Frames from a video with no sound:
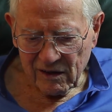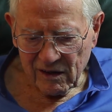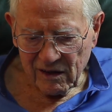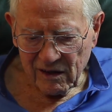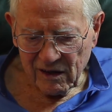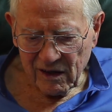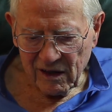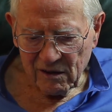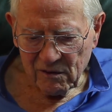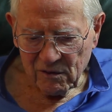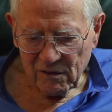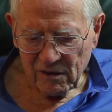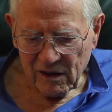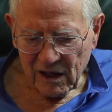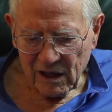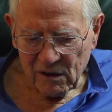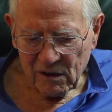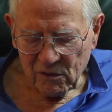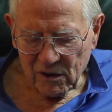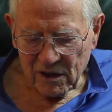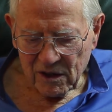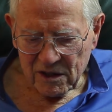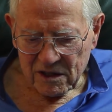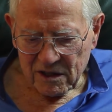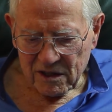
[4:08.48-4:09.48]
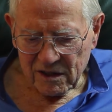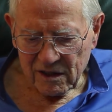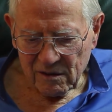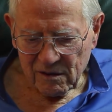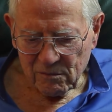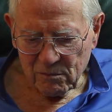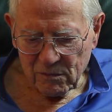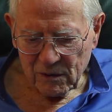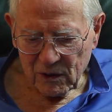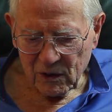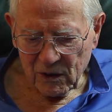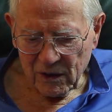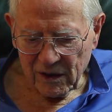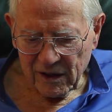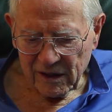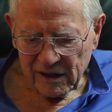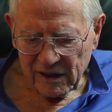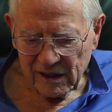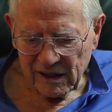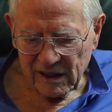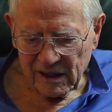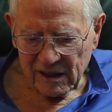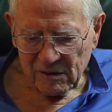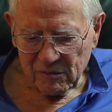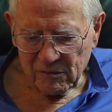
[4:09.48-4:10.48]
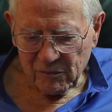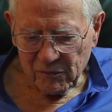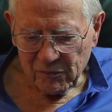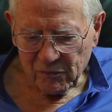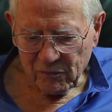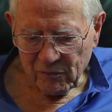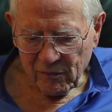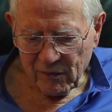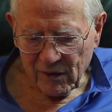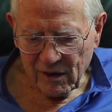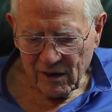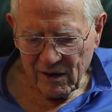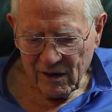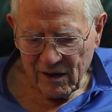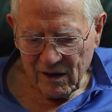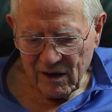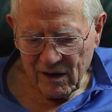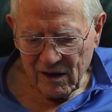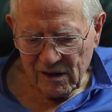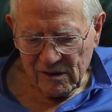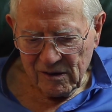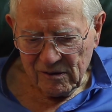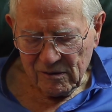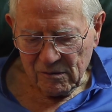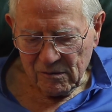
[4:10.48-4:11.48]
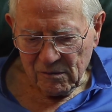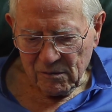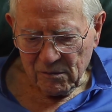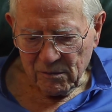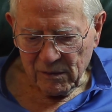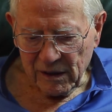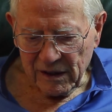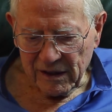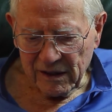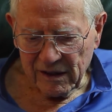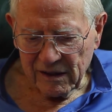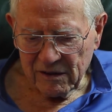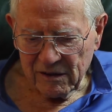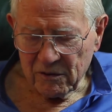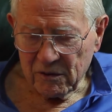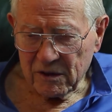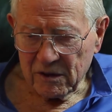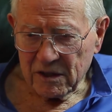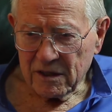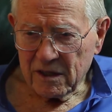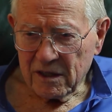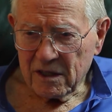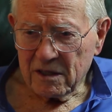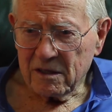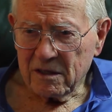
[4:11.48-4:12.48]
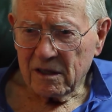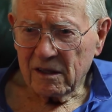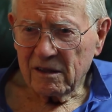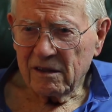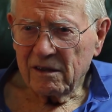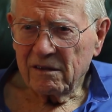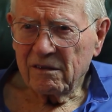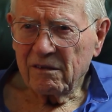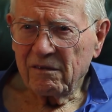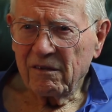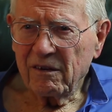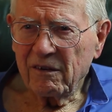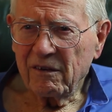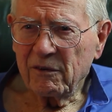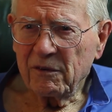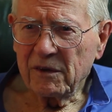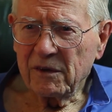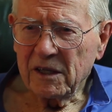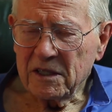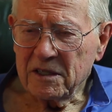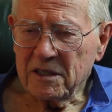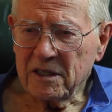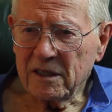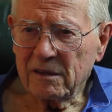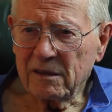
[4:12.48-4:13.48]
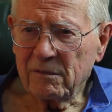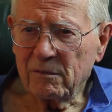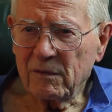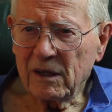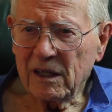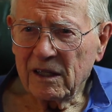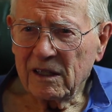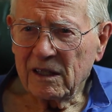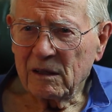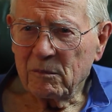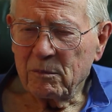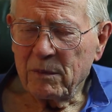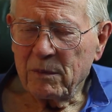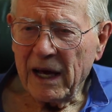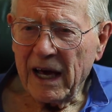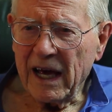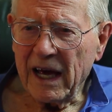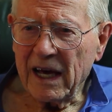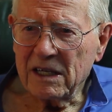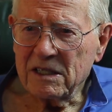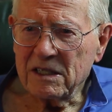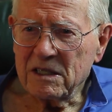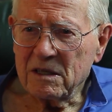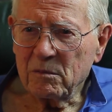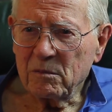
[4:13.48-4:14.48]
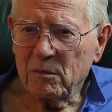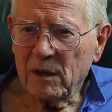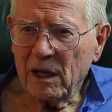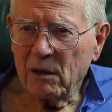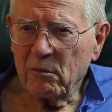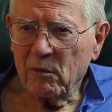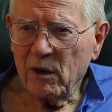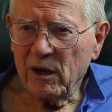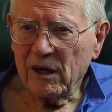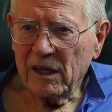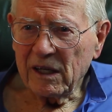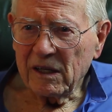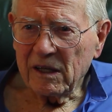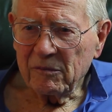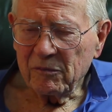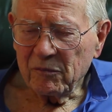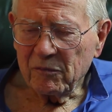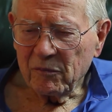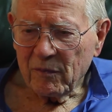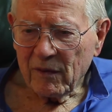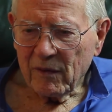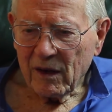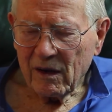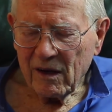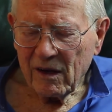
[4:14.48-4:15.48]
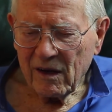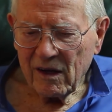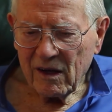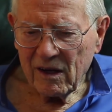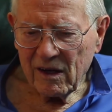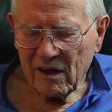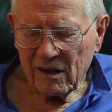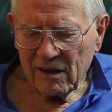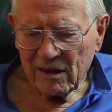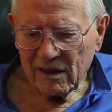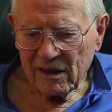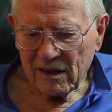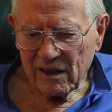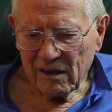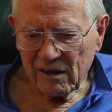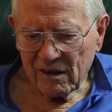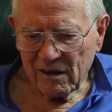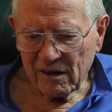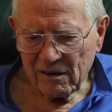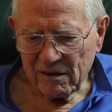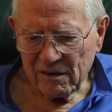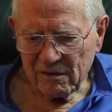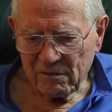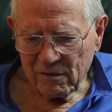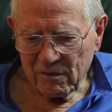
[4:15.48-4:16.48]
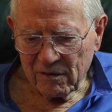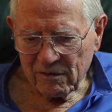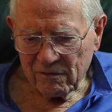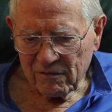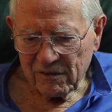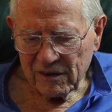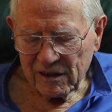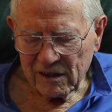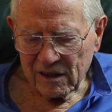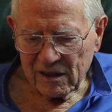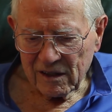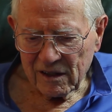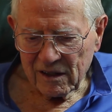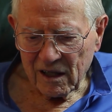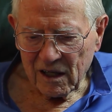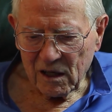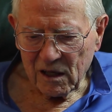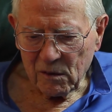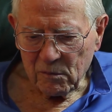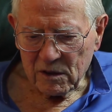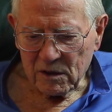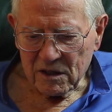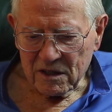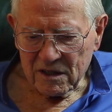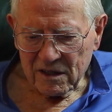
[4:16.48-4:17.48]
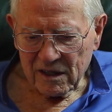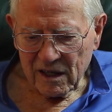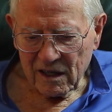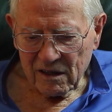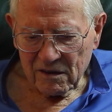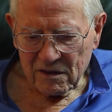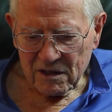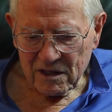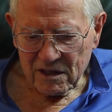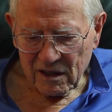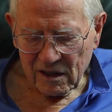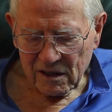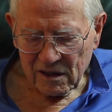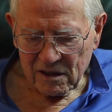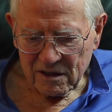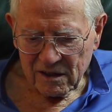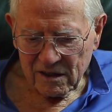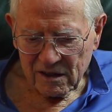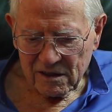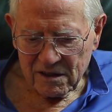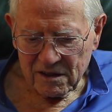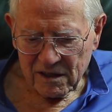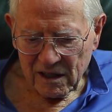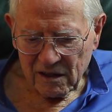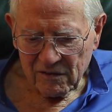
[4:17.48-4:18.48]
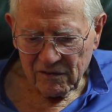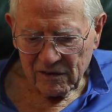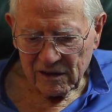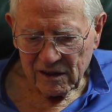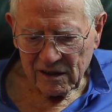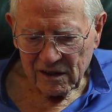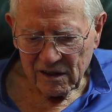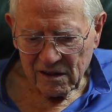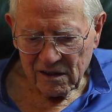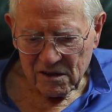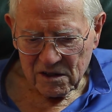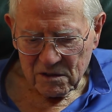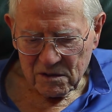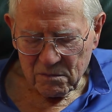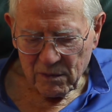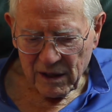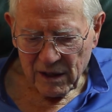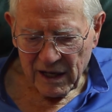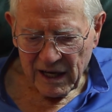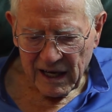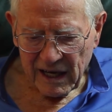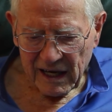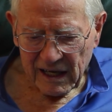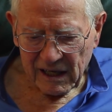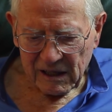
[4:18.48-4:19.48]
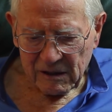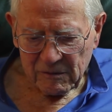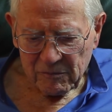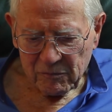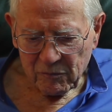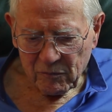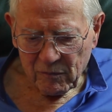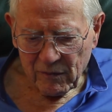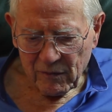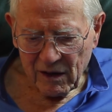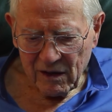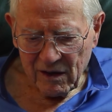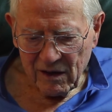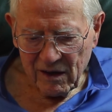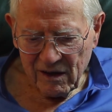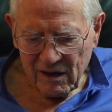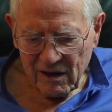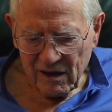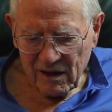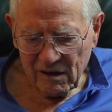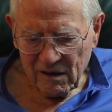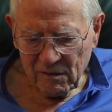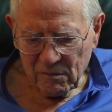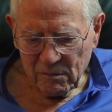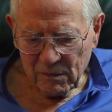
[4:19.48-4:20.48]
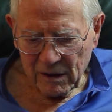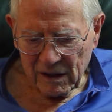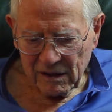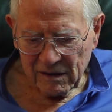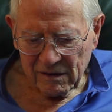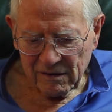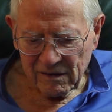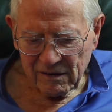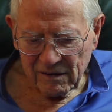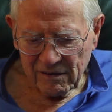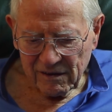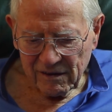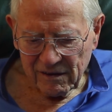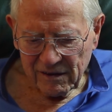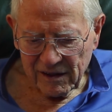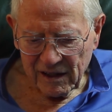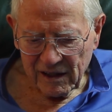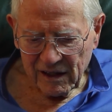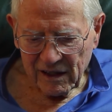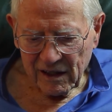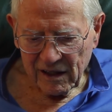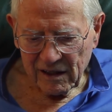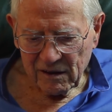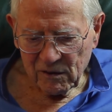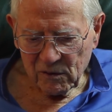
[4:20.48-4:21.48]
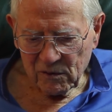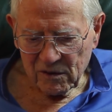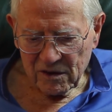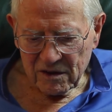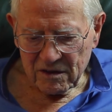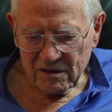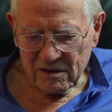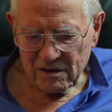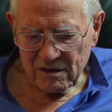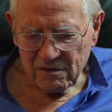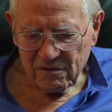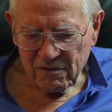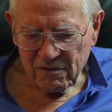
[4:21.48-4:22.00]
I wasn't born yet, but it was just a recent, in the past memory. Mm-hmm. Vietnam is now 60 or 70 years back, but then it was